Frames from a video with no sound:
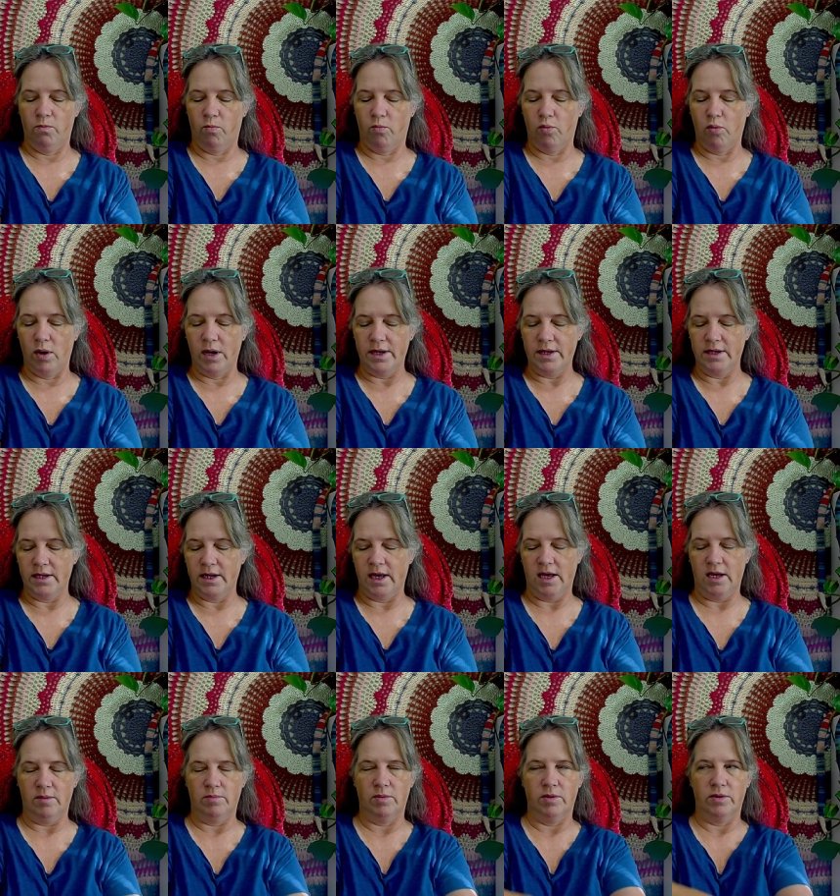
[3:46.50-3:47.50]
one
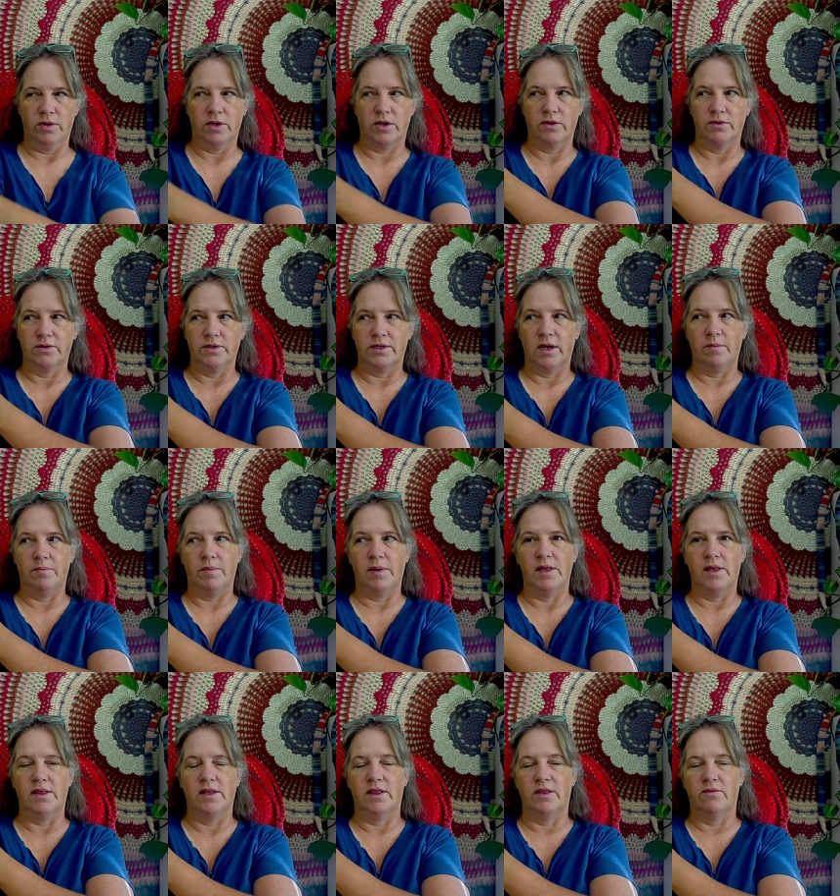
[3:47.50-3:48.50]
cable that goes up,
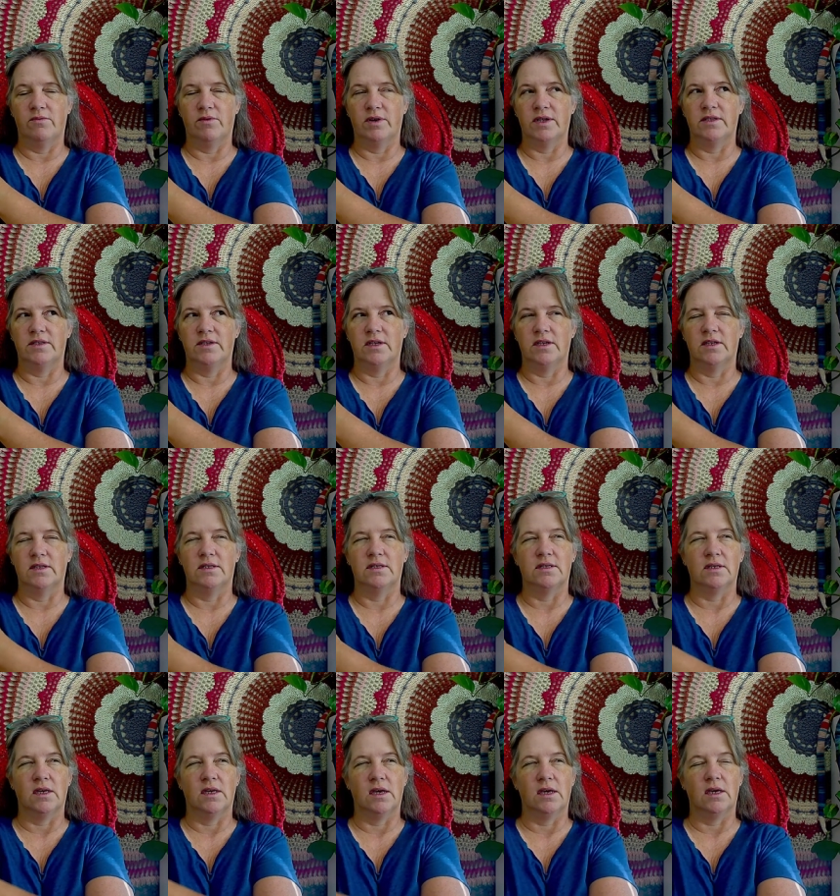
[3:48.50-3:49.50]
and then the rest
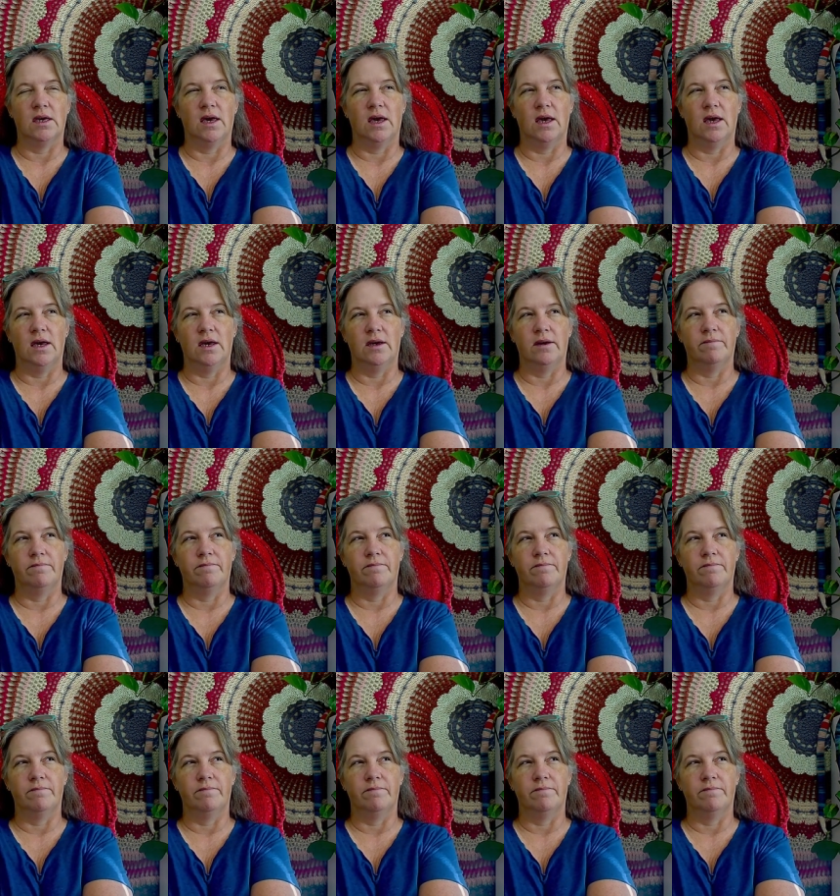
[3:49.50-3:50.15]
is like a.